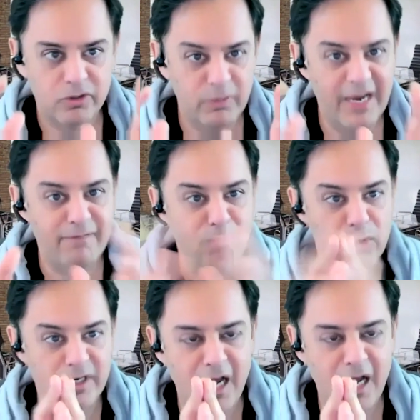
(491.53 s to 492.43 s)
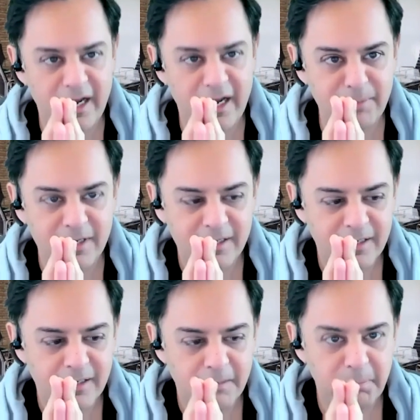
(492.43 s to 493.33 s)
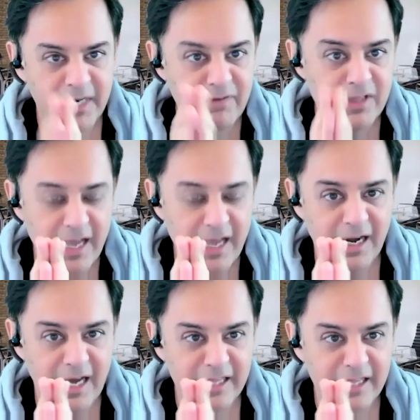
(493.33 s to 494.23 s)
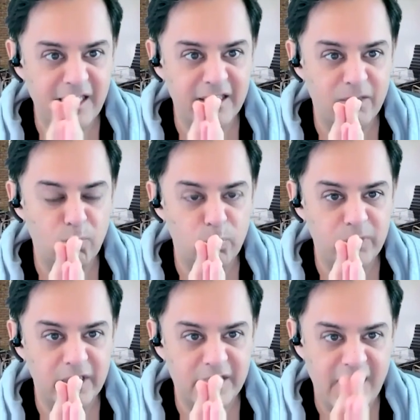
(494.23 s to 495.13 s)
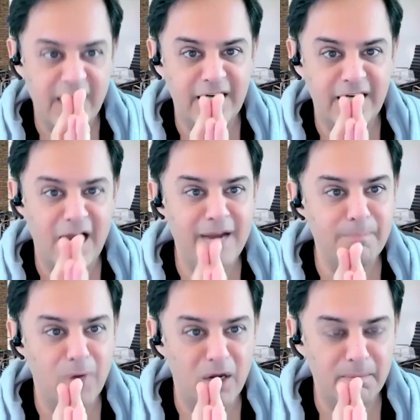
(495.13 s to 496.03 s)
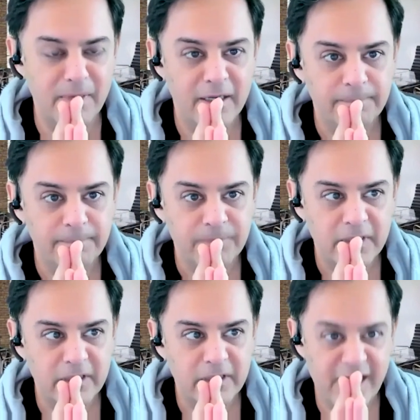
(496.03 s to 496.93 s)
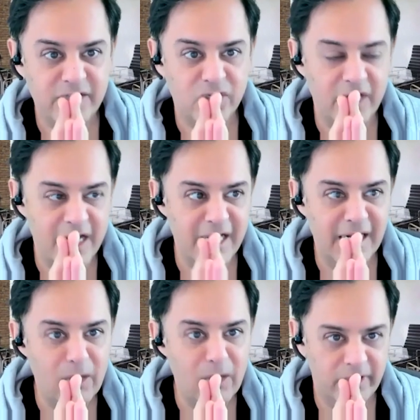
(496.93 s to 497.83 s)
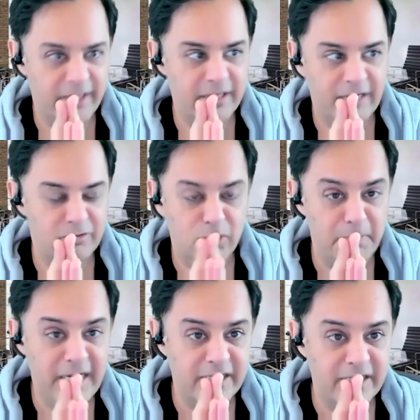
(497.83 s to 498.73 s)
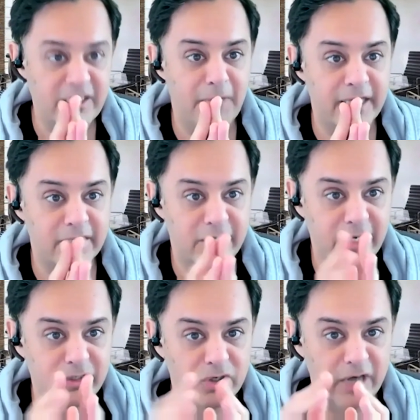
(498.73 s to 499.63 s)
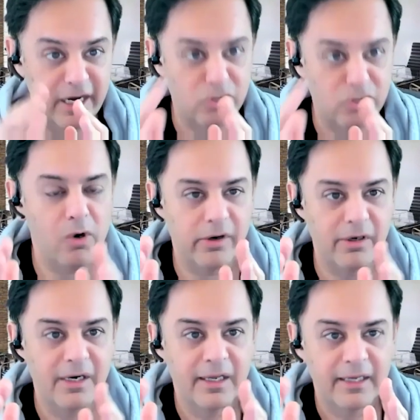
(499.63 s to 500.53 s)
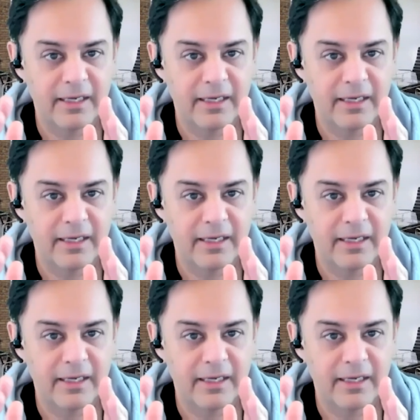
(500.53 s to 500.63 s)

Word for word: So we have more time. But even then, I think that the ticking time bomb, the ticks are getting louder. And uh, to me, they seem like the ticks are getting shorter.